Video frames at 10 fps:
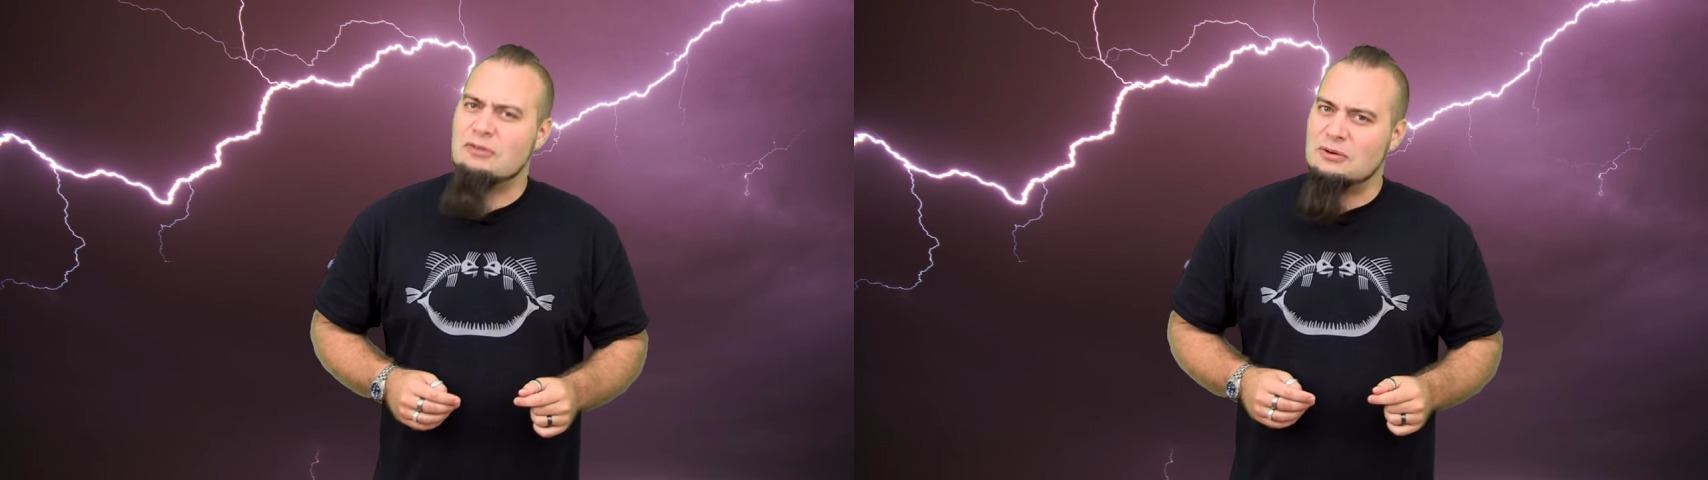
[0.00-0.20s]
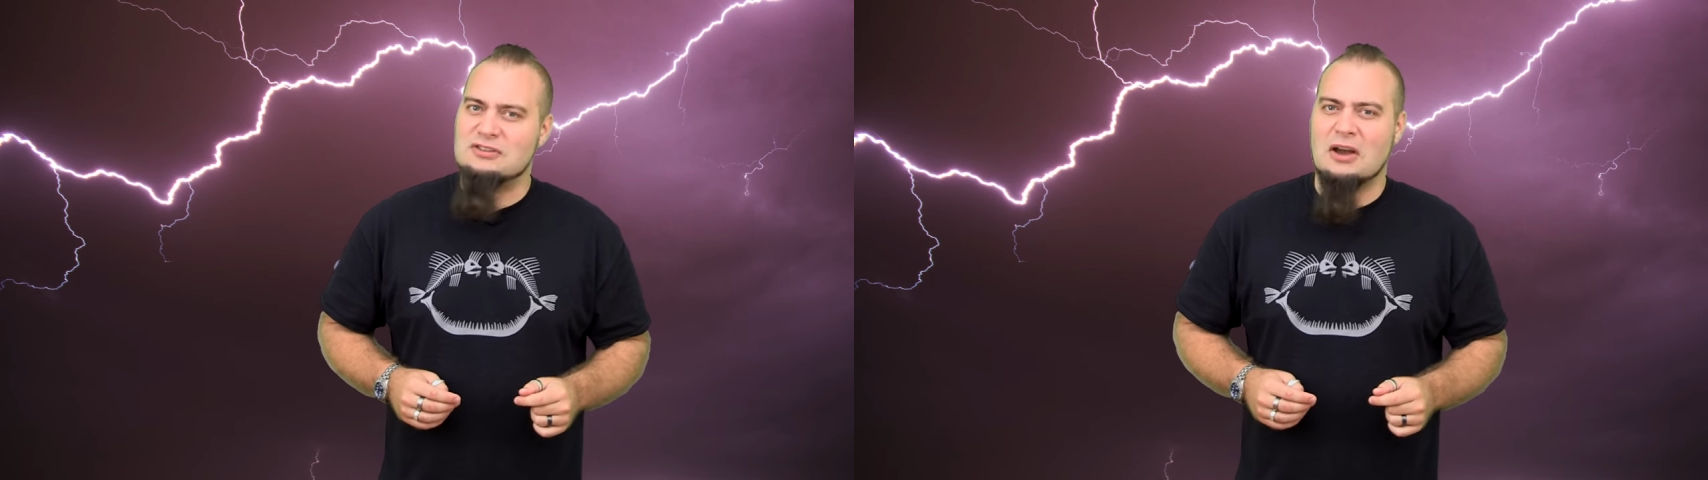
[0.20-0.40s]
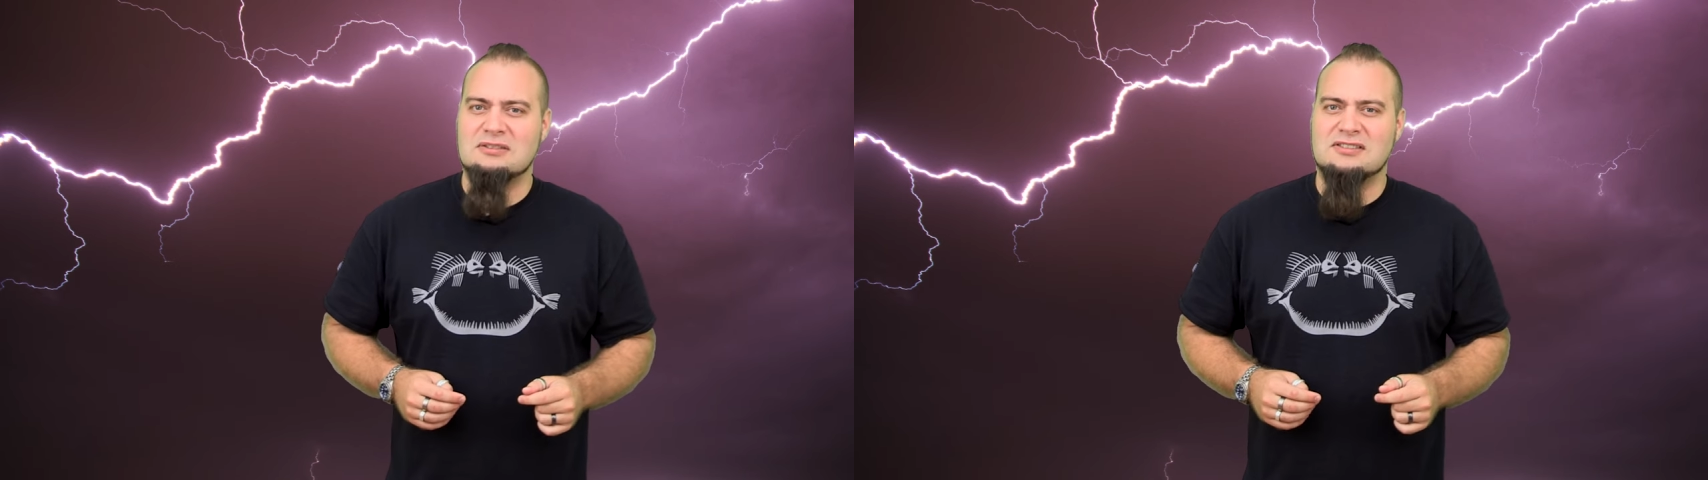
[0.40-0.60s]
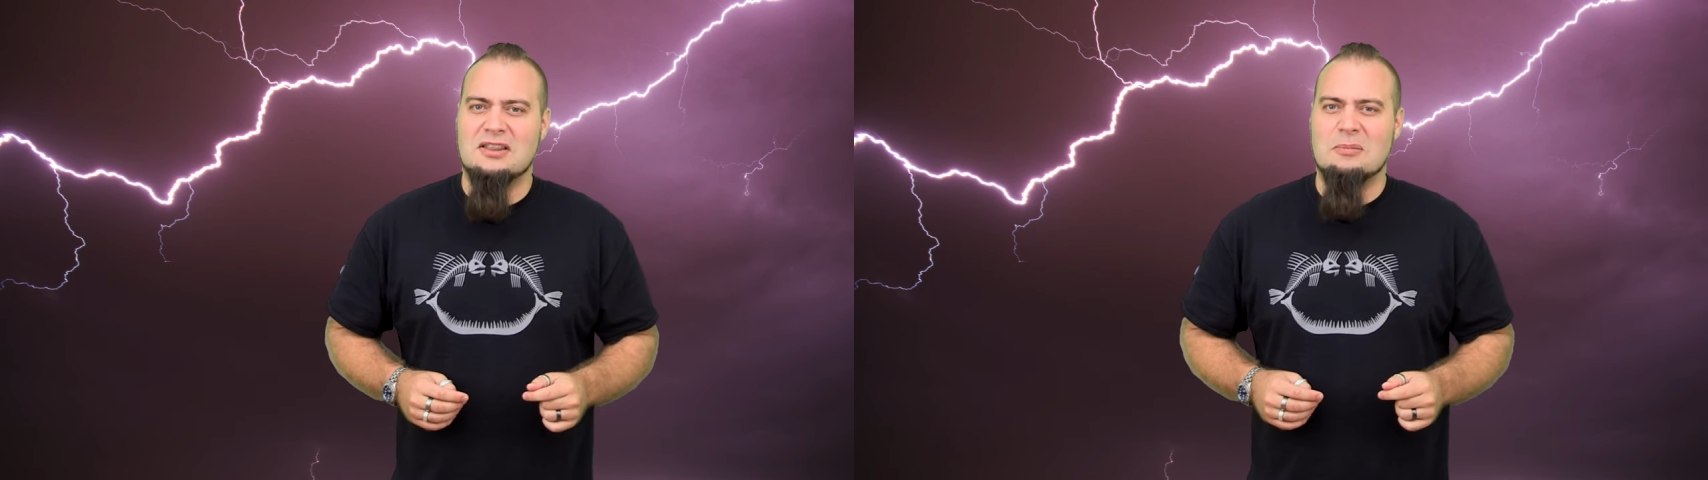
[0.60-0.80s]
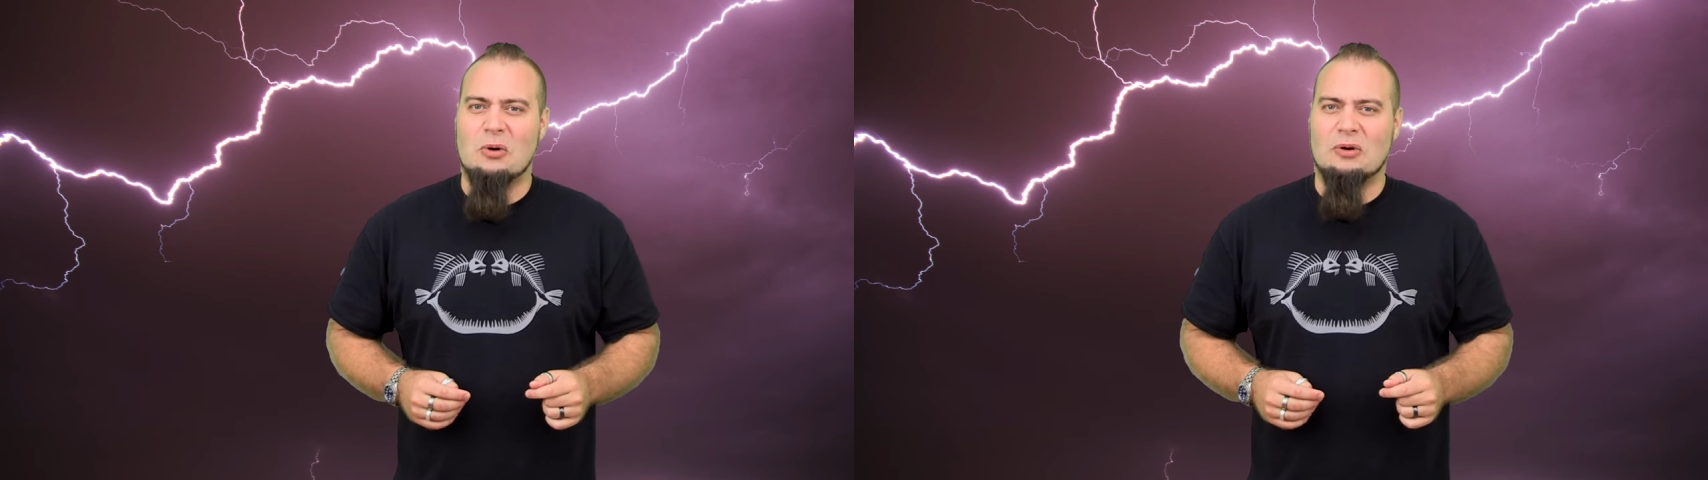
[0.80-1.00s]
for your toast
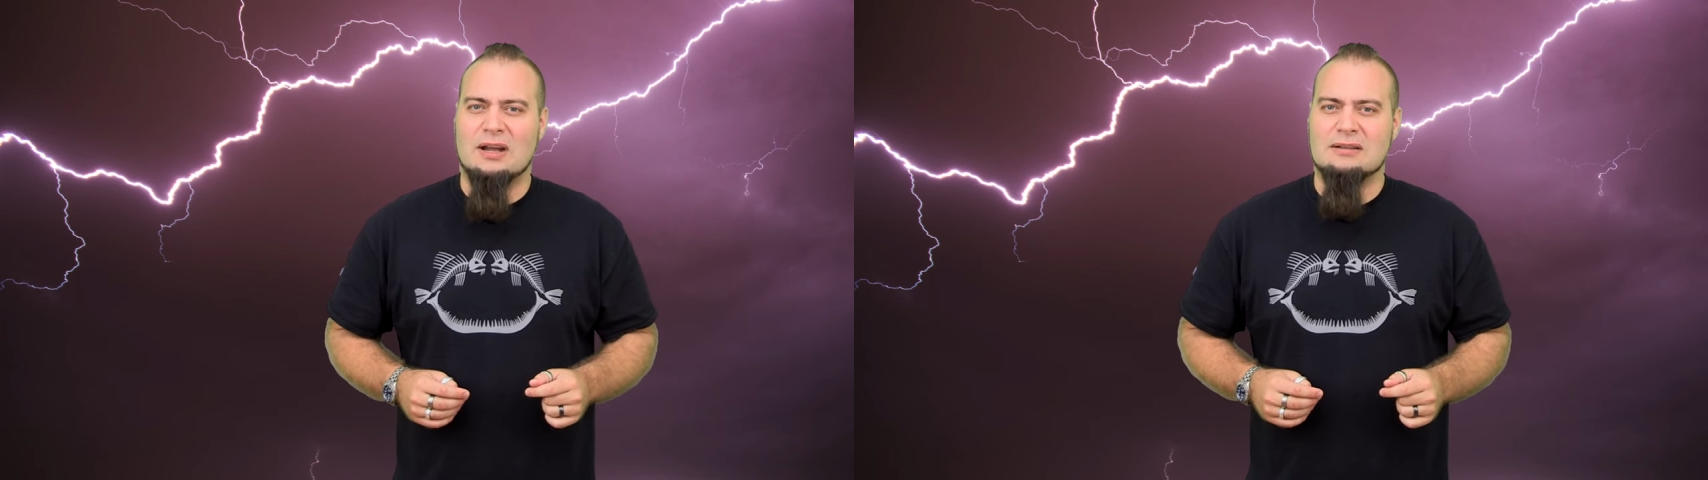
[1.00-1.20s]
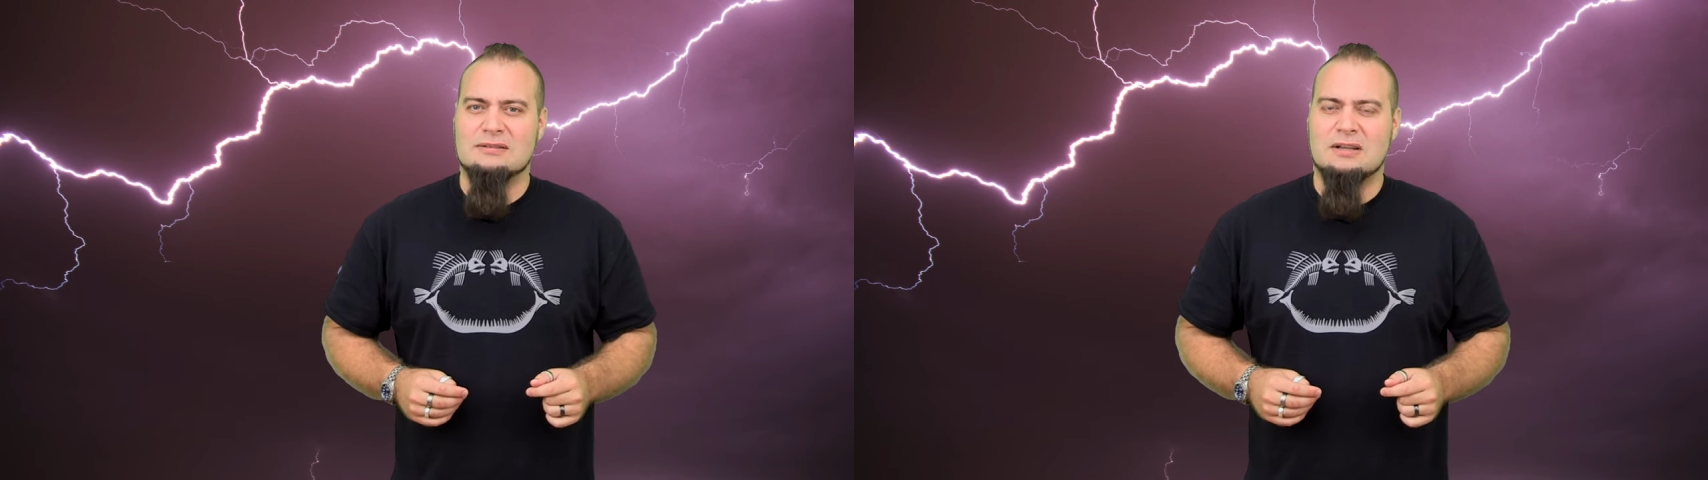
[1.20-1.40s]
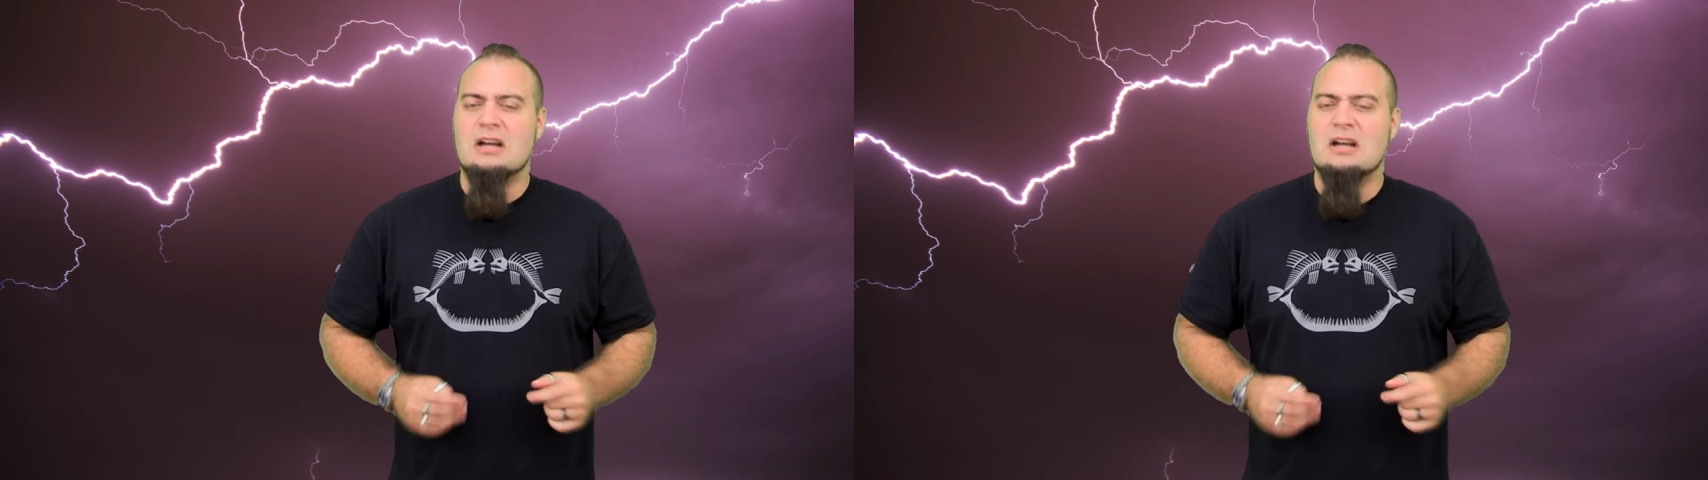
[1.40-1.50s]
in the morning.